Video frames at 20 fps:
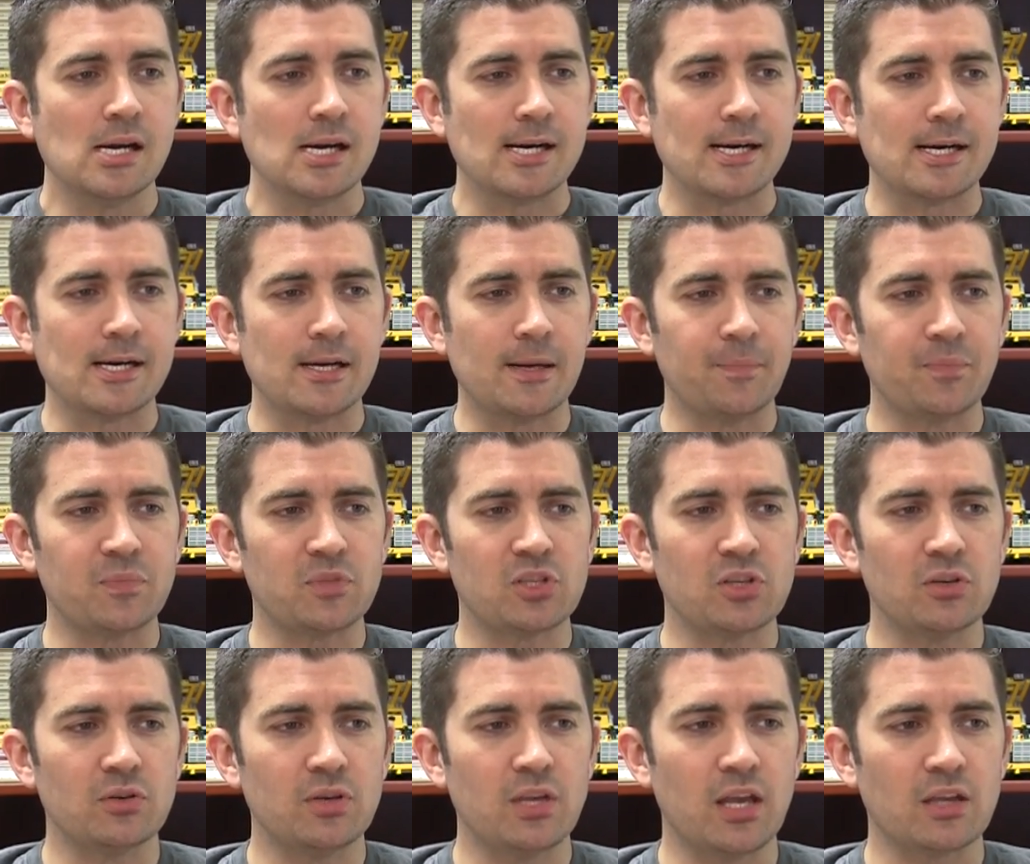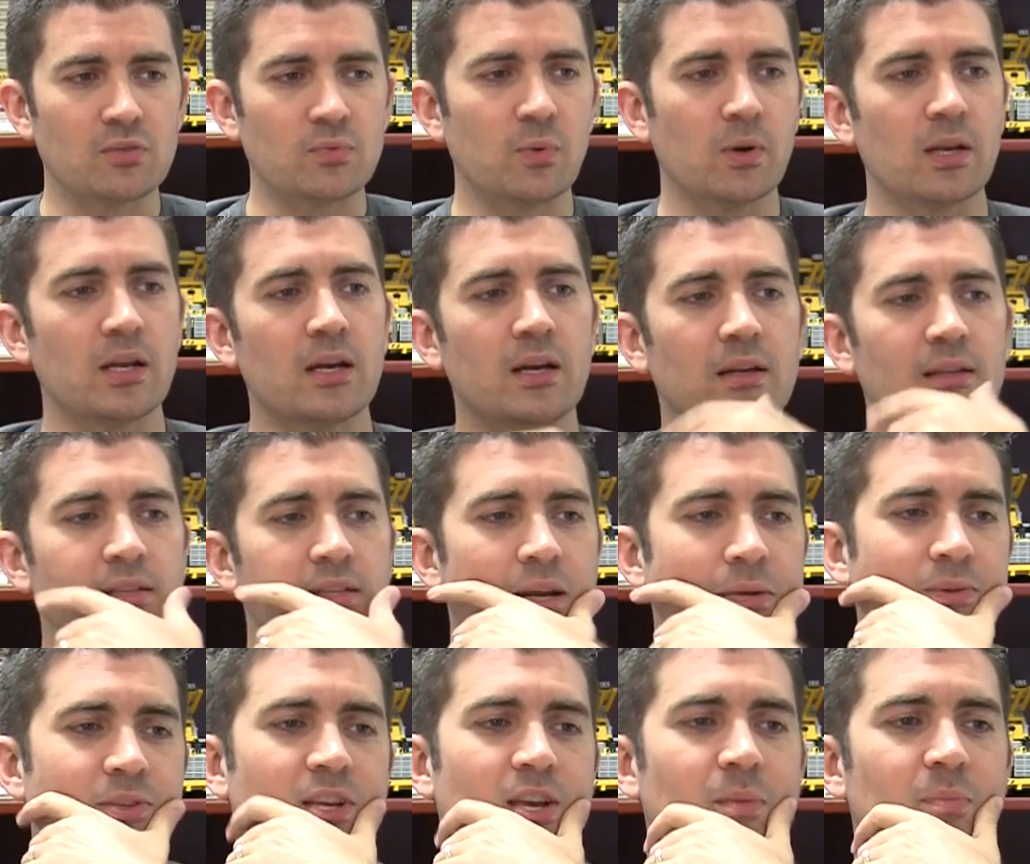Um, so yes, what else?
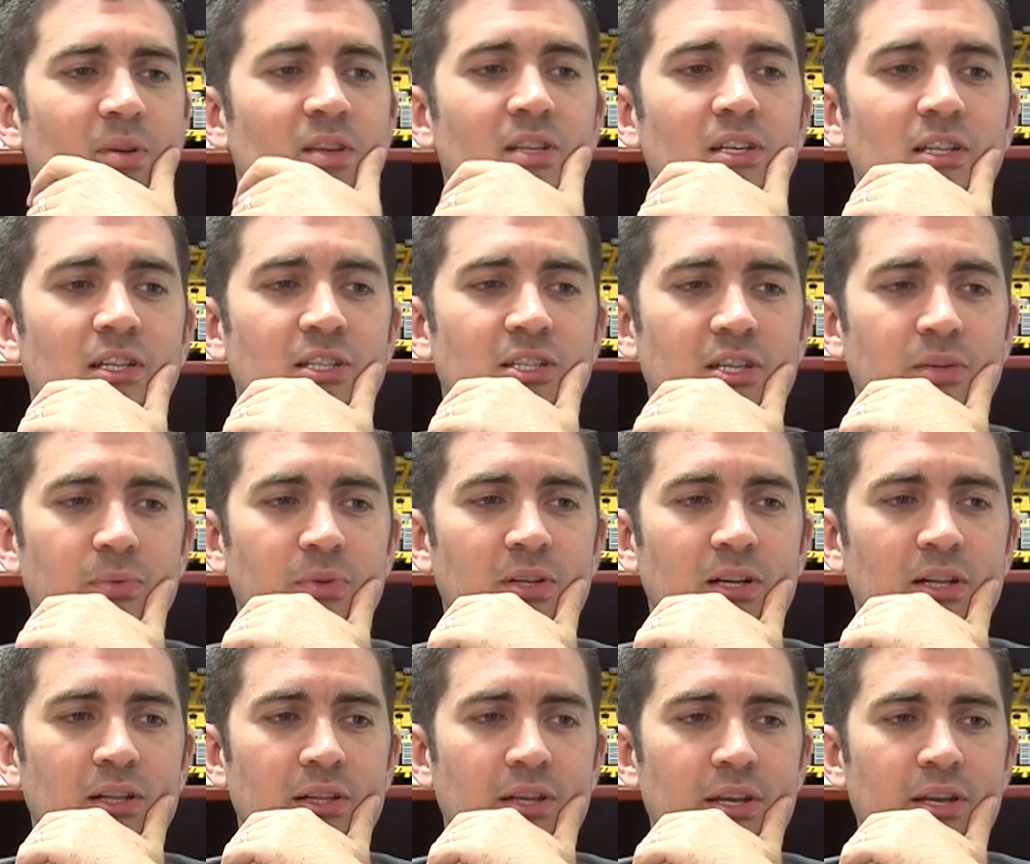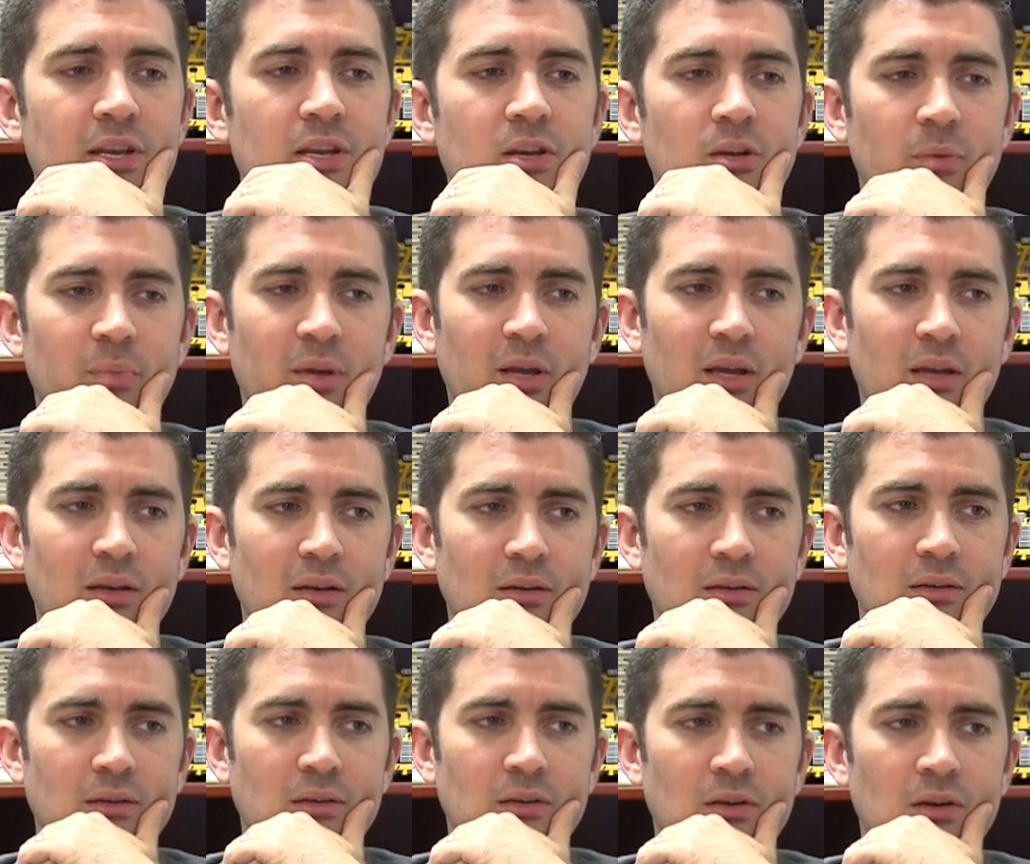I would say be diligent with cleaning your
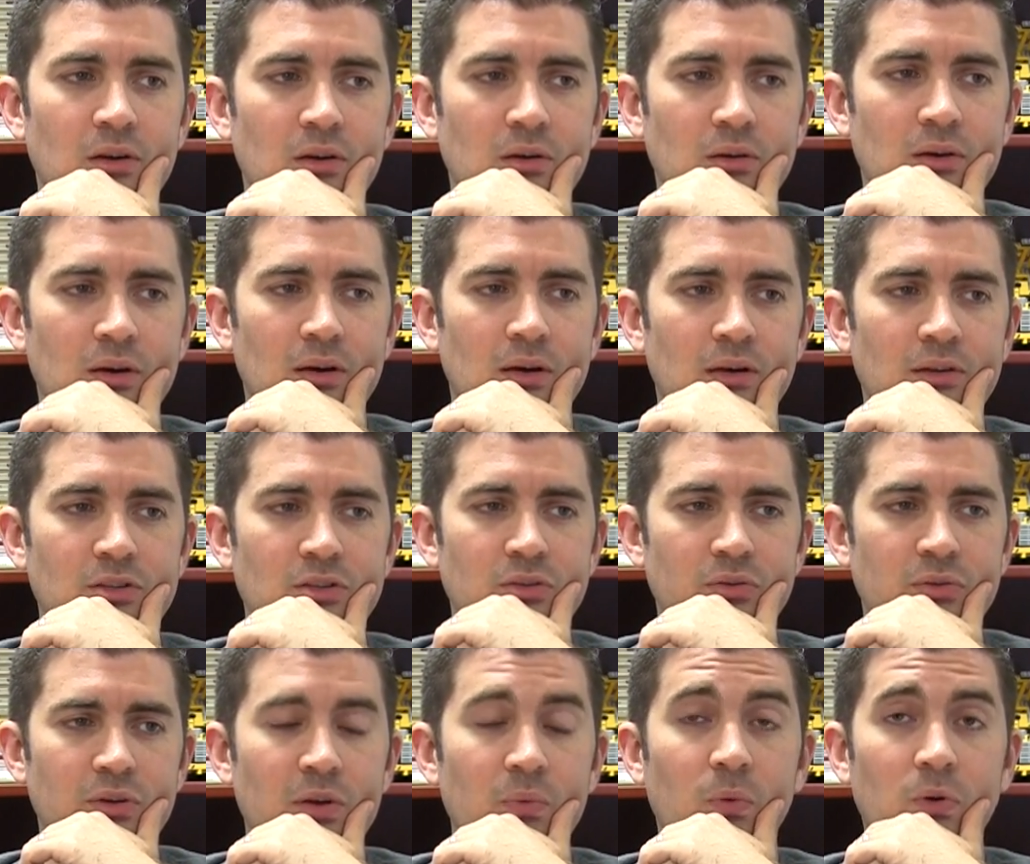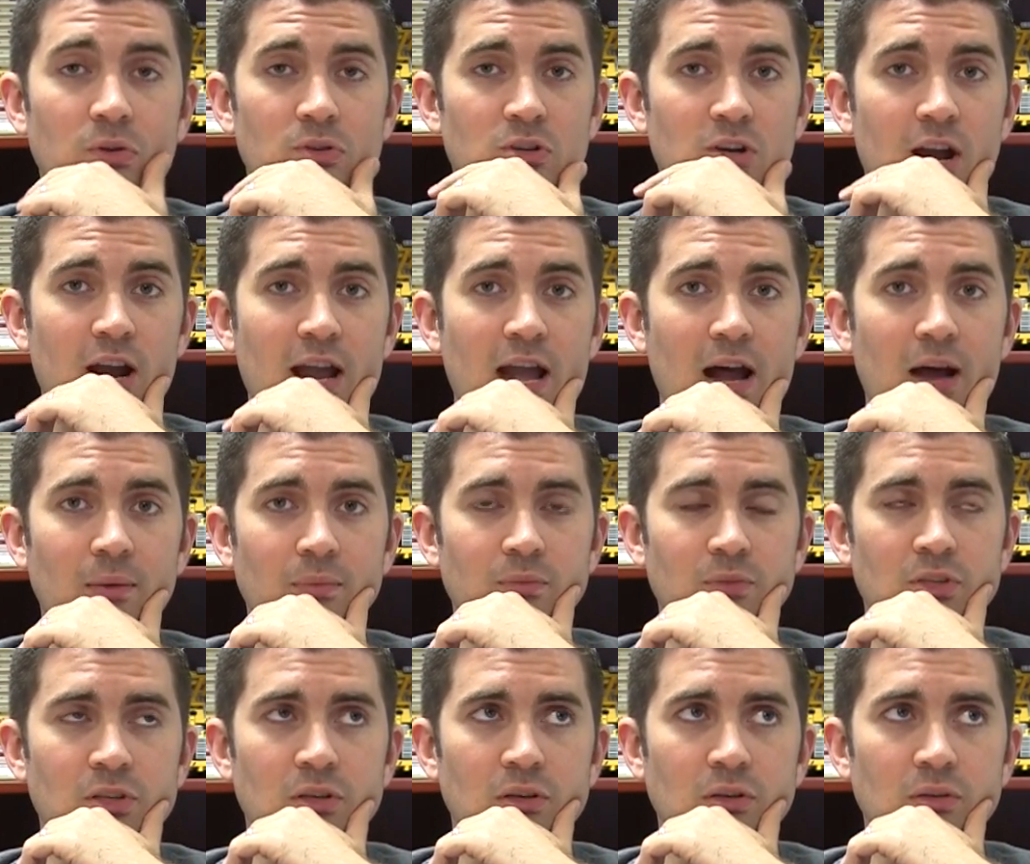pen. No, uh, so it won't dry
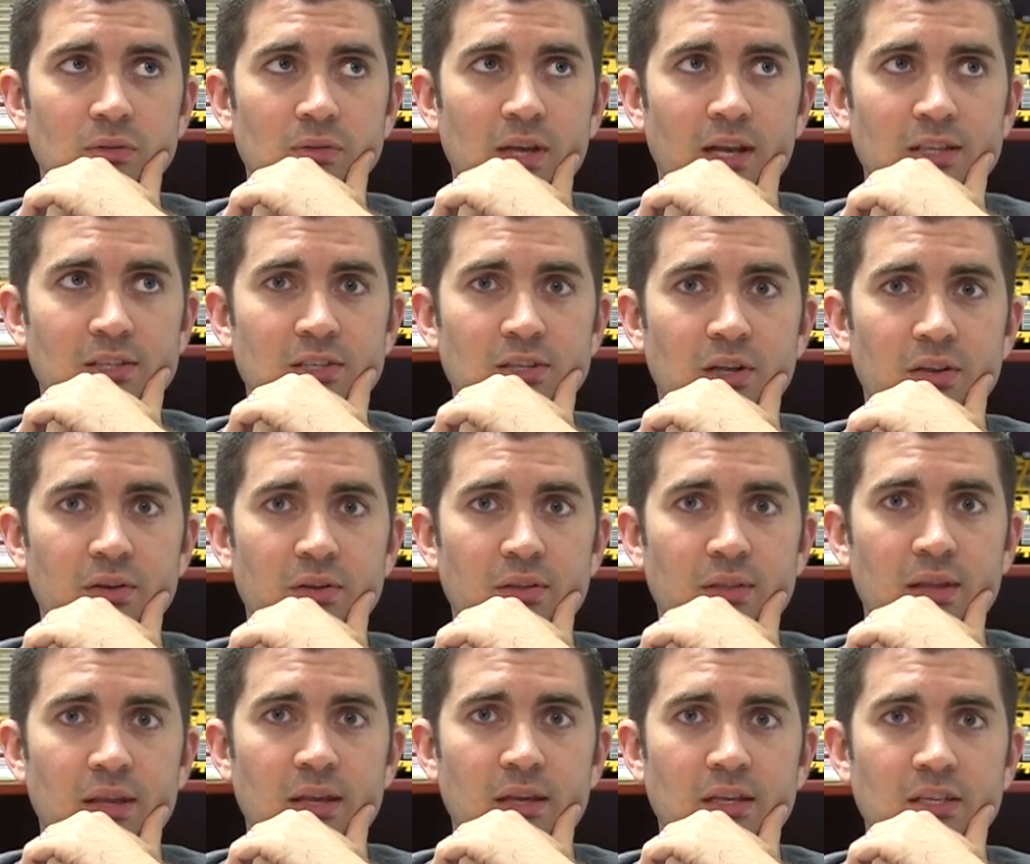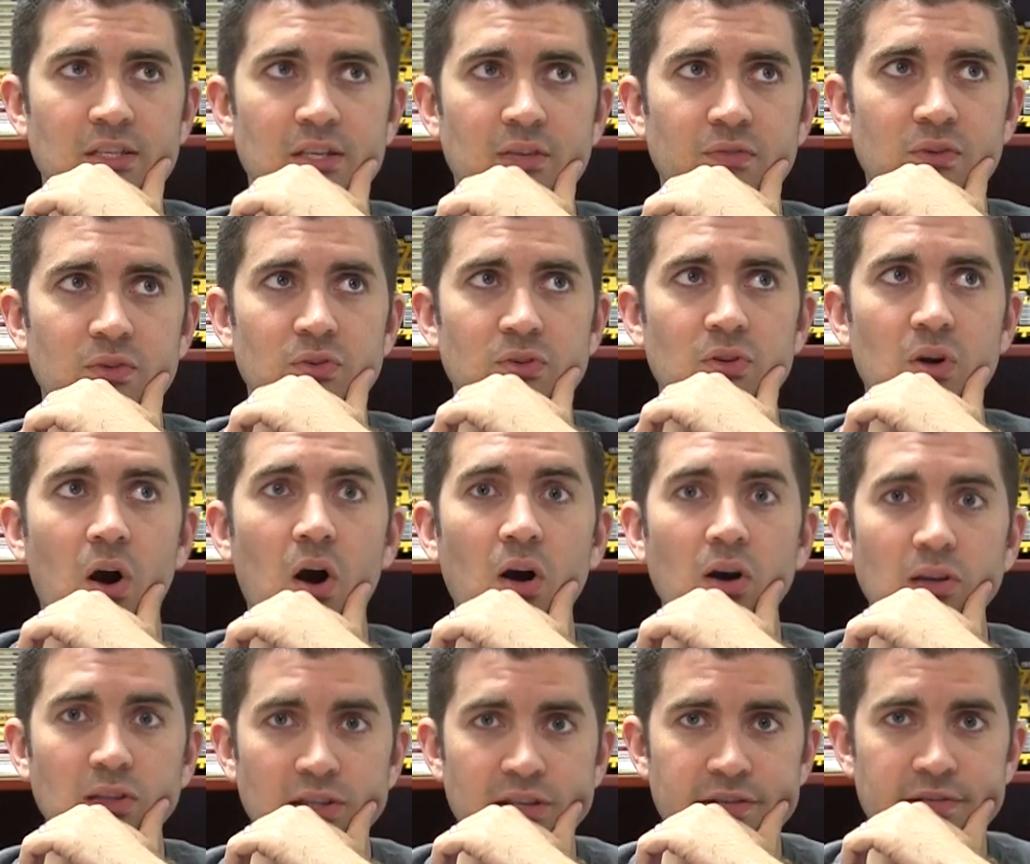out. So that's another thing, is if you
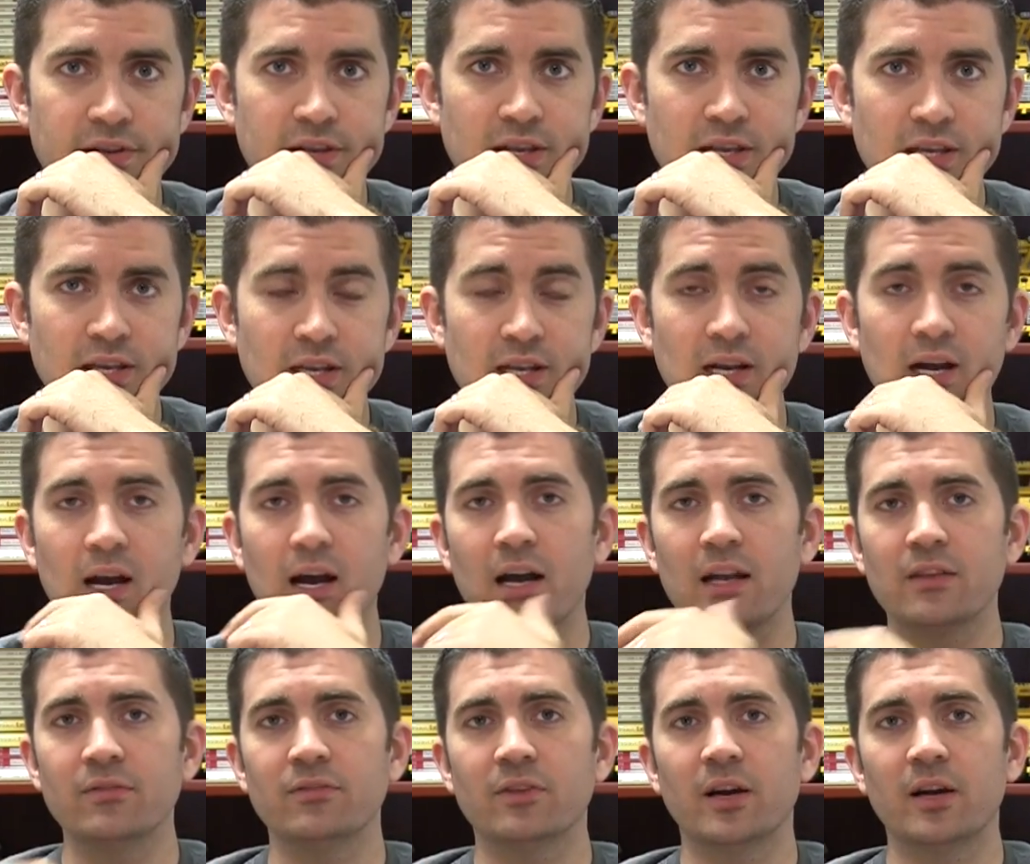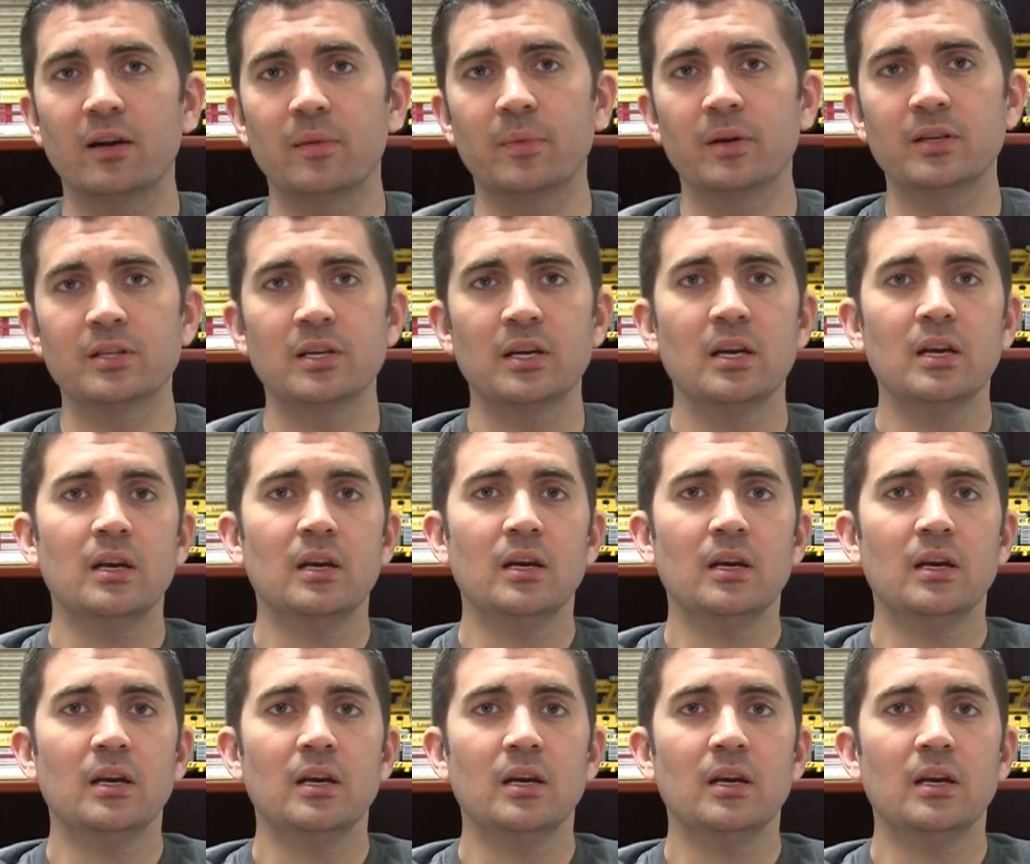are leaving it in a hot environment,